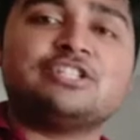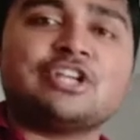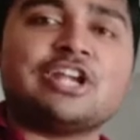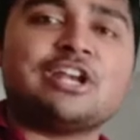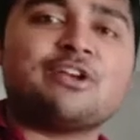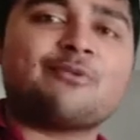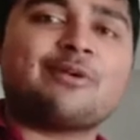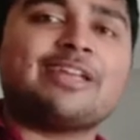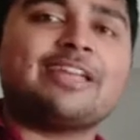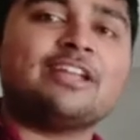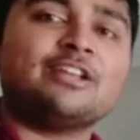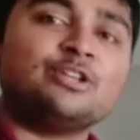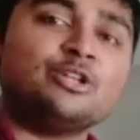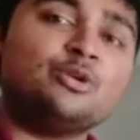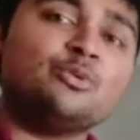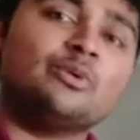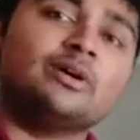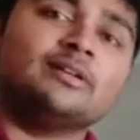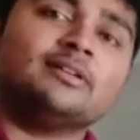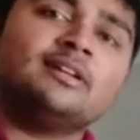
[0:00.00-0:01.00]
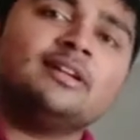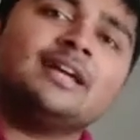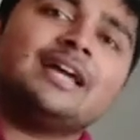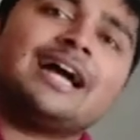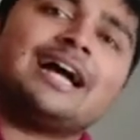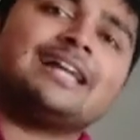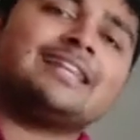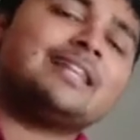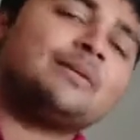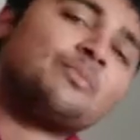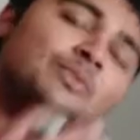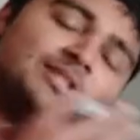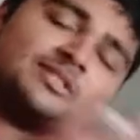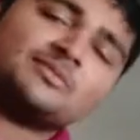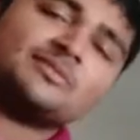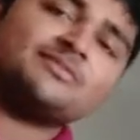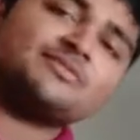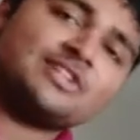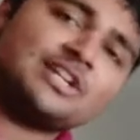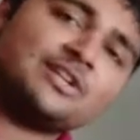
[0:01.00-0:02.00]
generate a new one. And then once
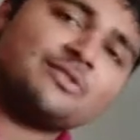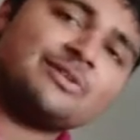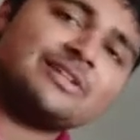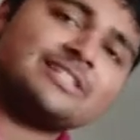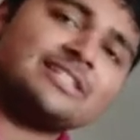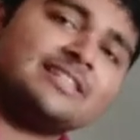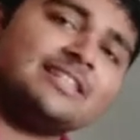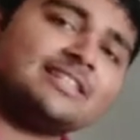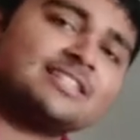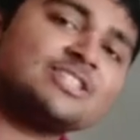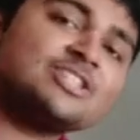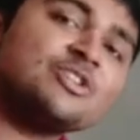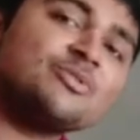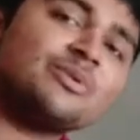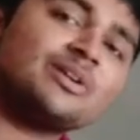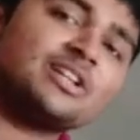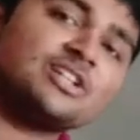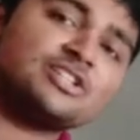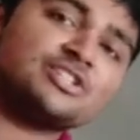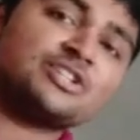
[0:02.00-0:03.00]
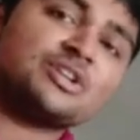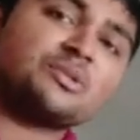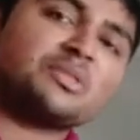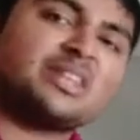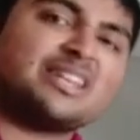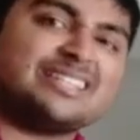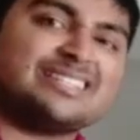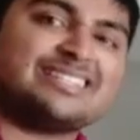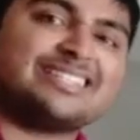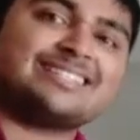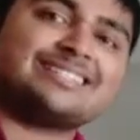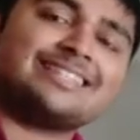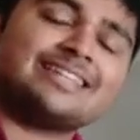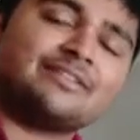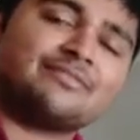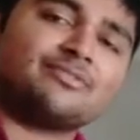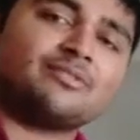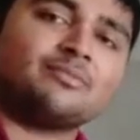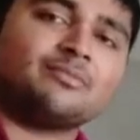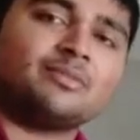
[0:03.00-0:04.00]
we've generated this new one and shown that it's
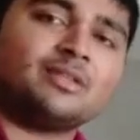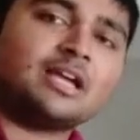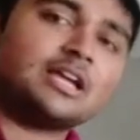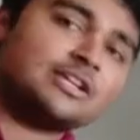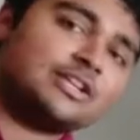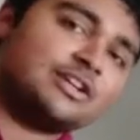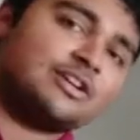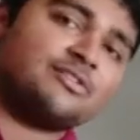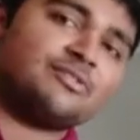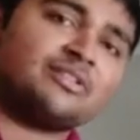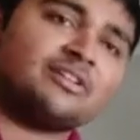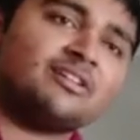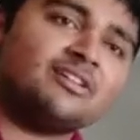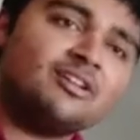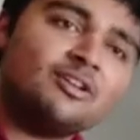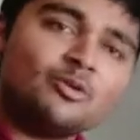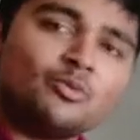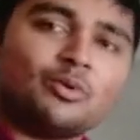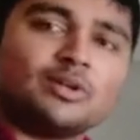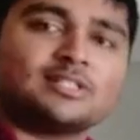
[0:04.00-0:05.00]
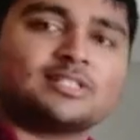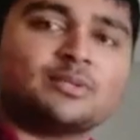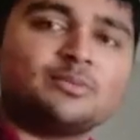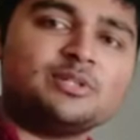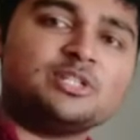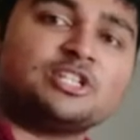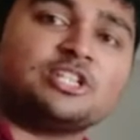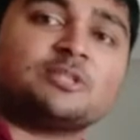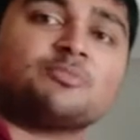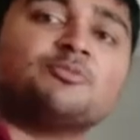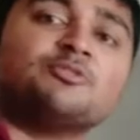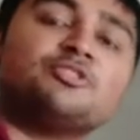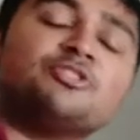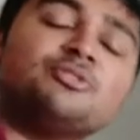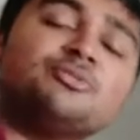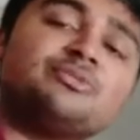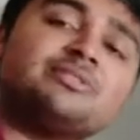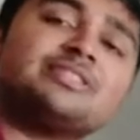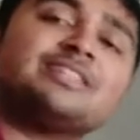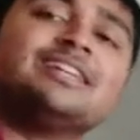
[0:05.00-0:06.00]
distinct from, the ones that we just
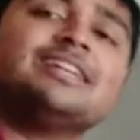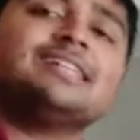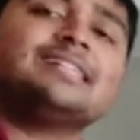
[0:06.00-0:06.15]
produced,